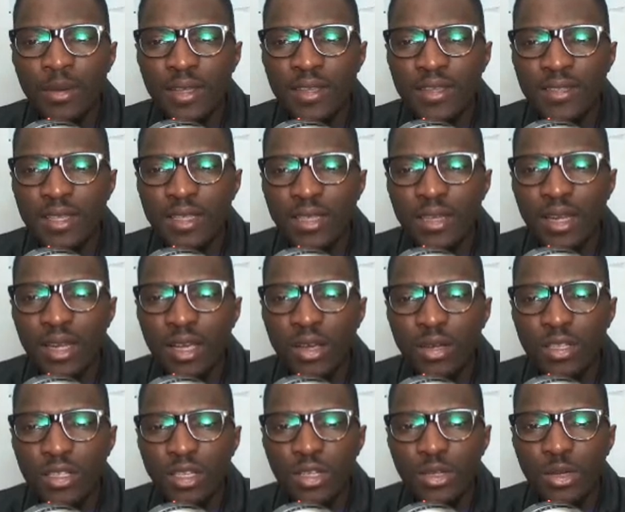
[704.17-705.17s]
Is this going to
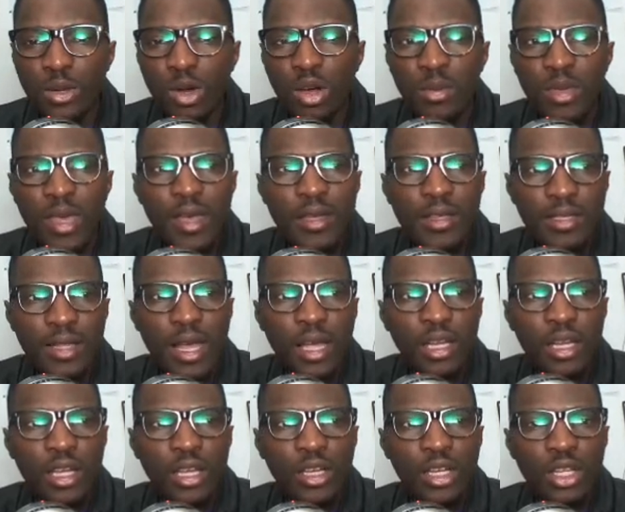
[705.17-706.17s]
continue to go up? Yeah, it's
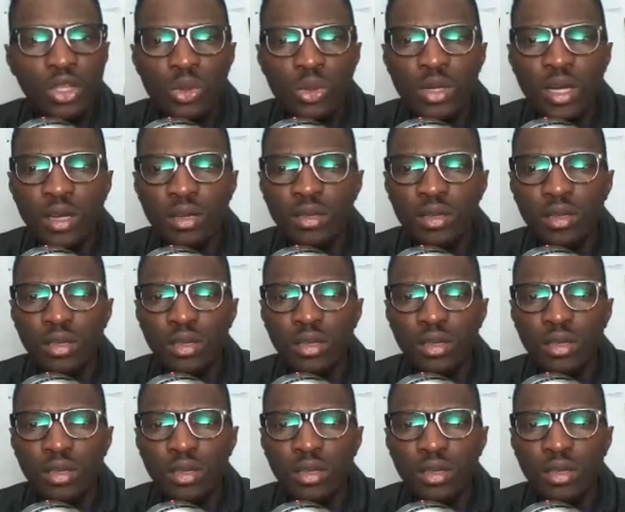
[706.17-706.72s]
likely going to do that.